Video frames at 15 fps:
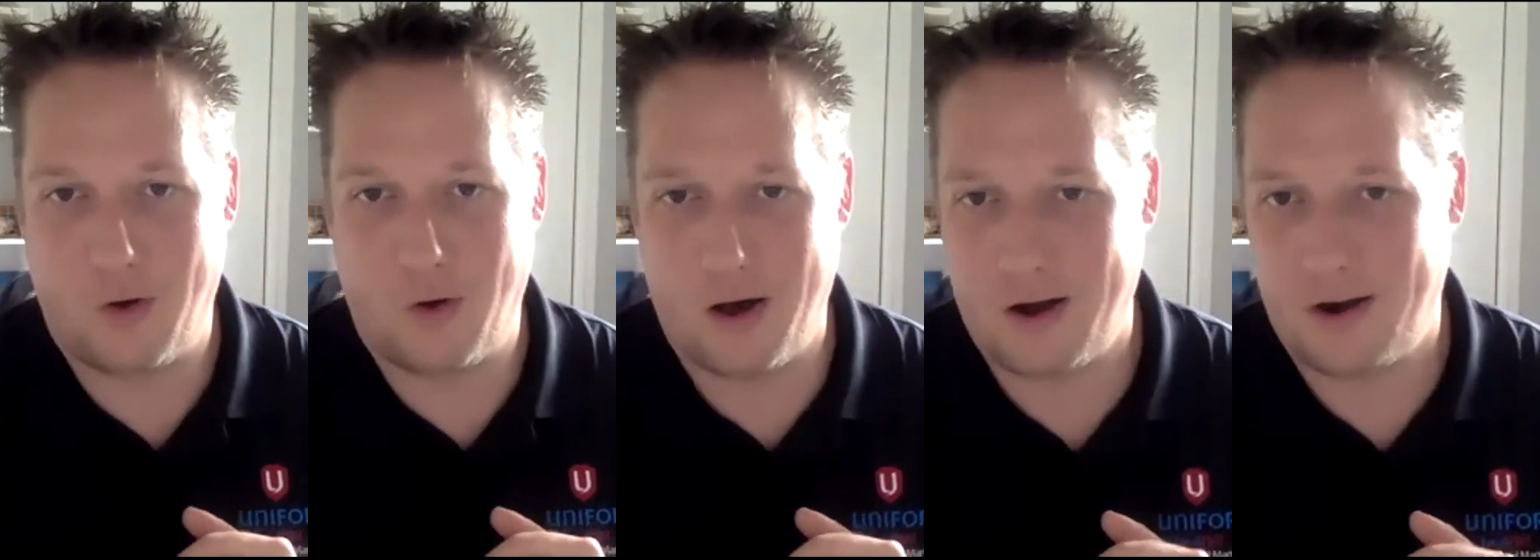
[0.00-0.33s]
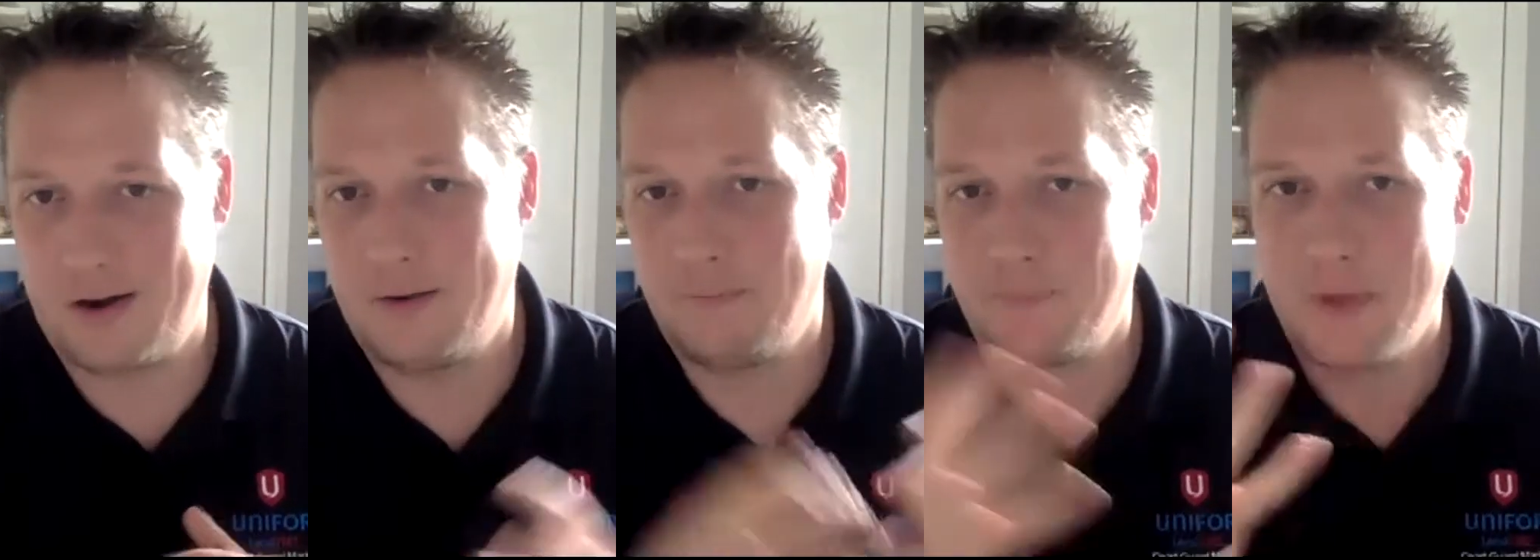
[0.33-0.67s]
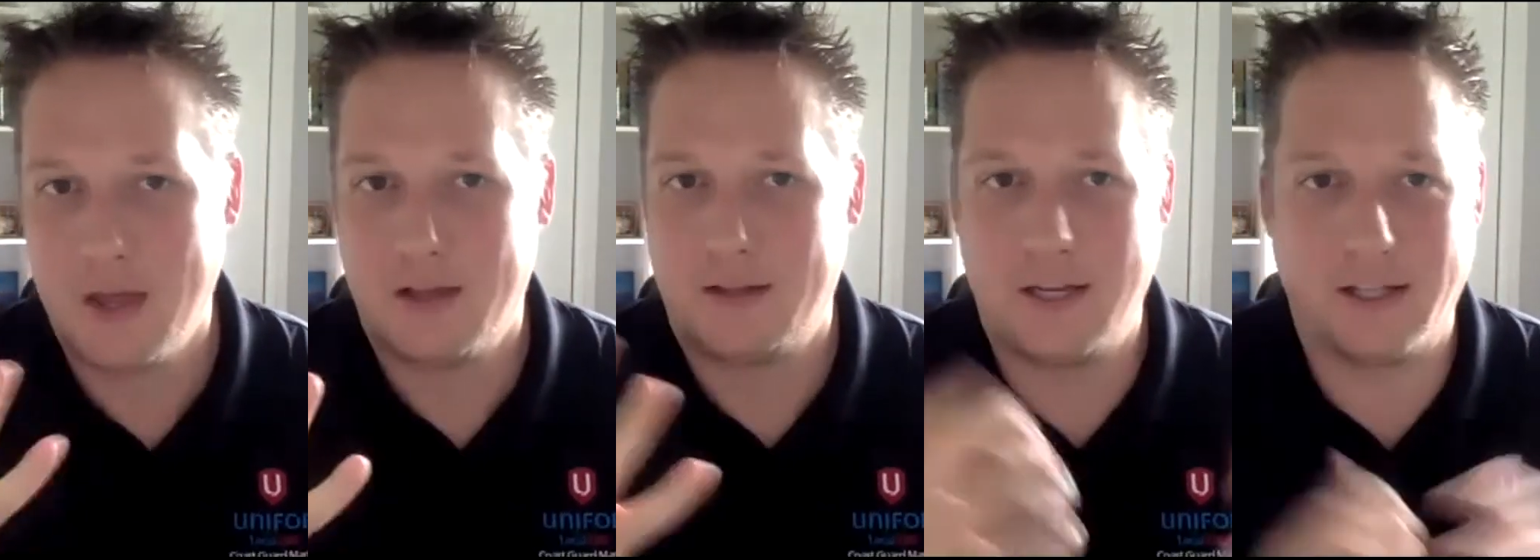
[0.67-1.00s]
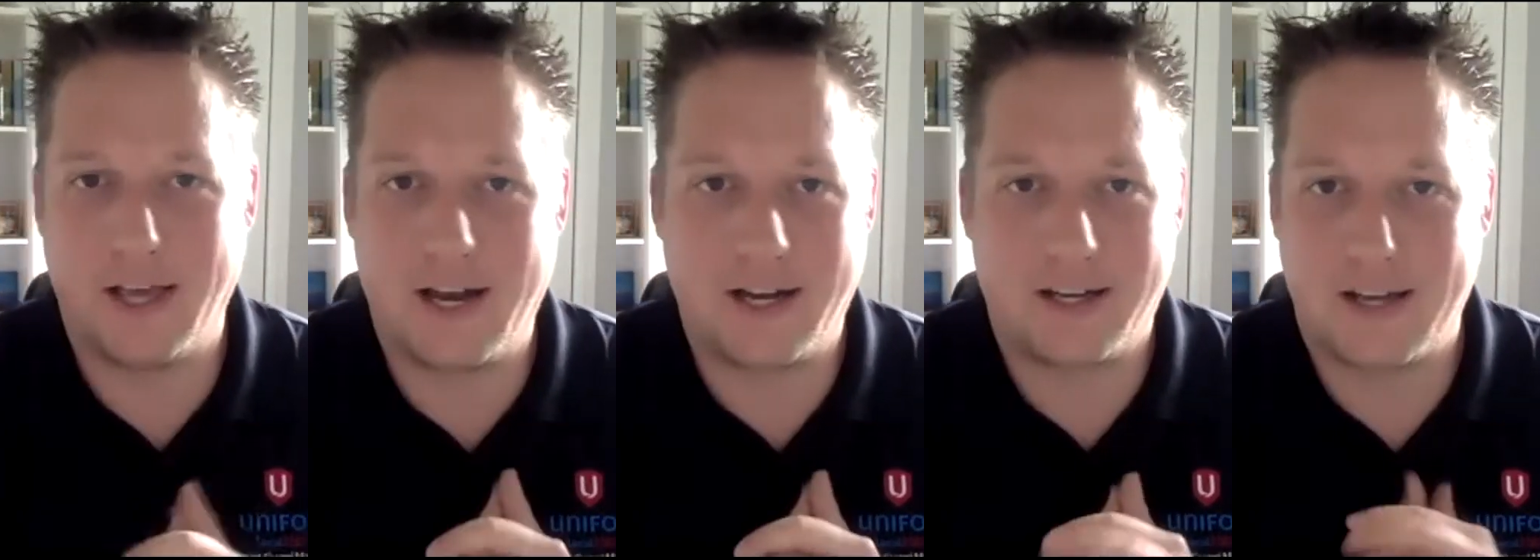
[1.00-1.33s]
water. The
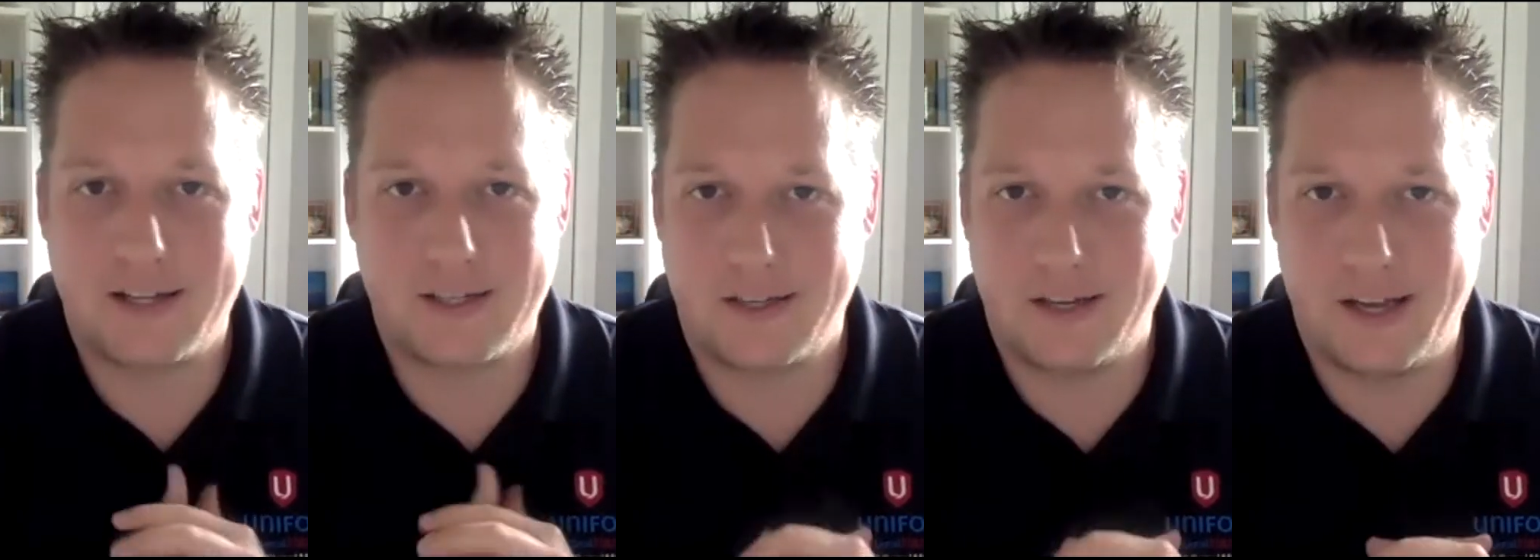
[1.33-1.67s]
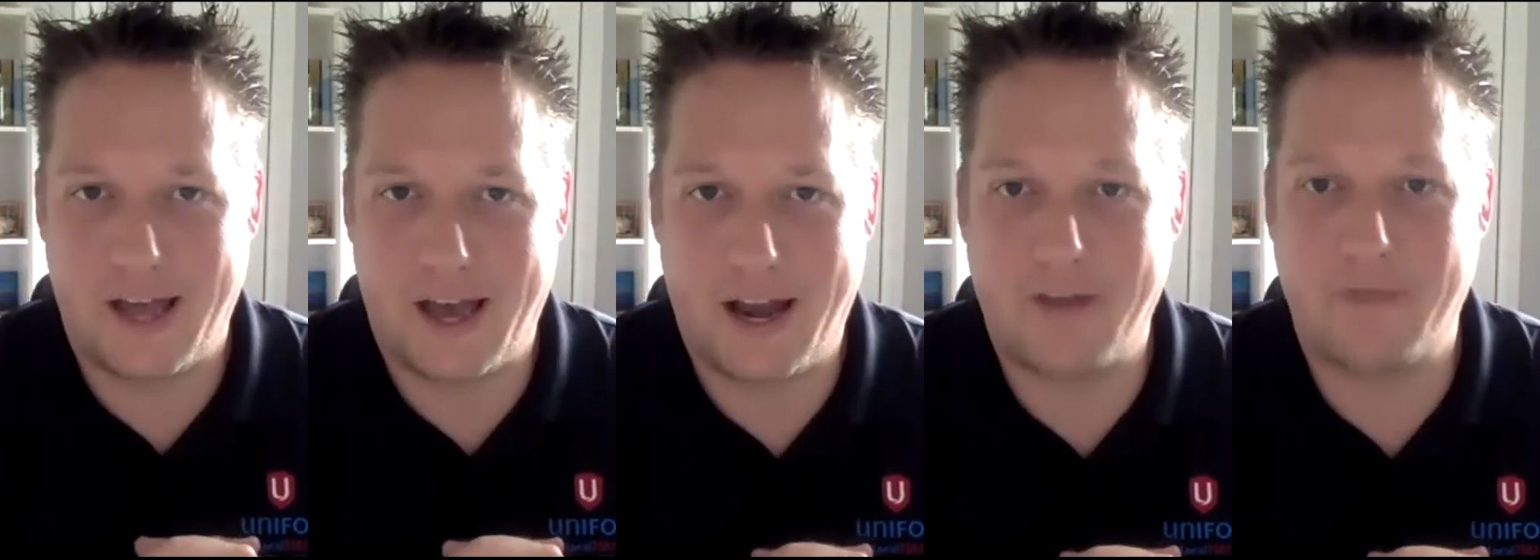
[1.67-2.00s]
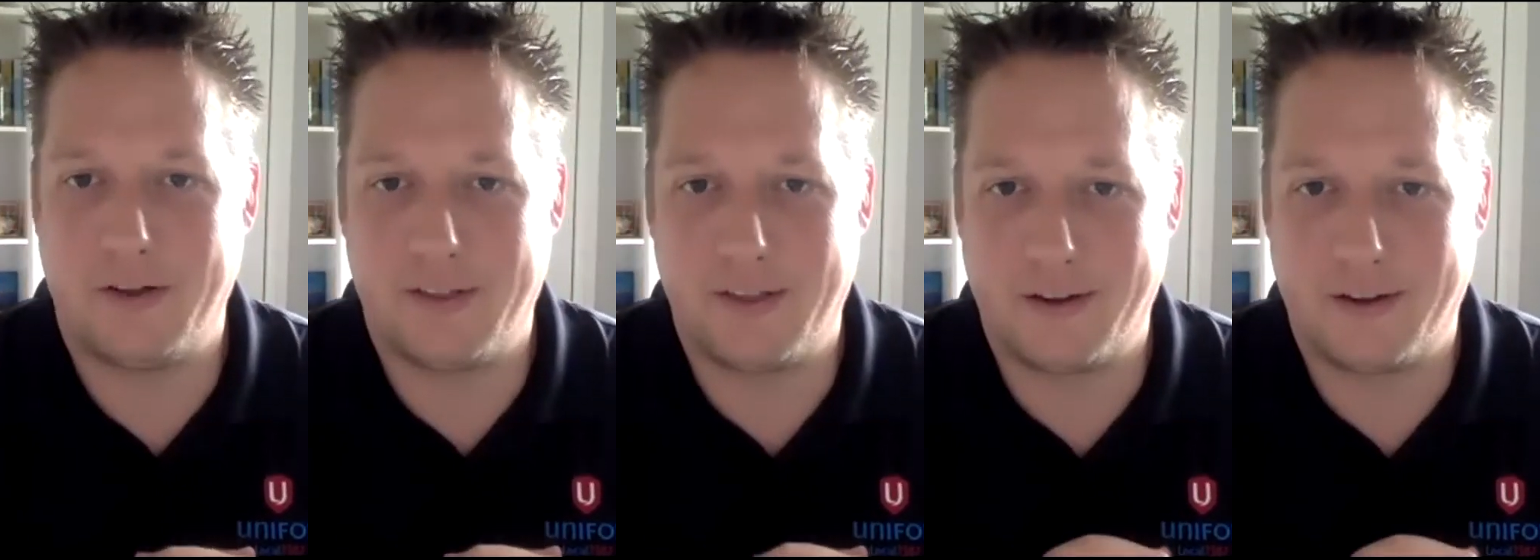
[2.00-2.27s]
Atlantic Destiny had everything.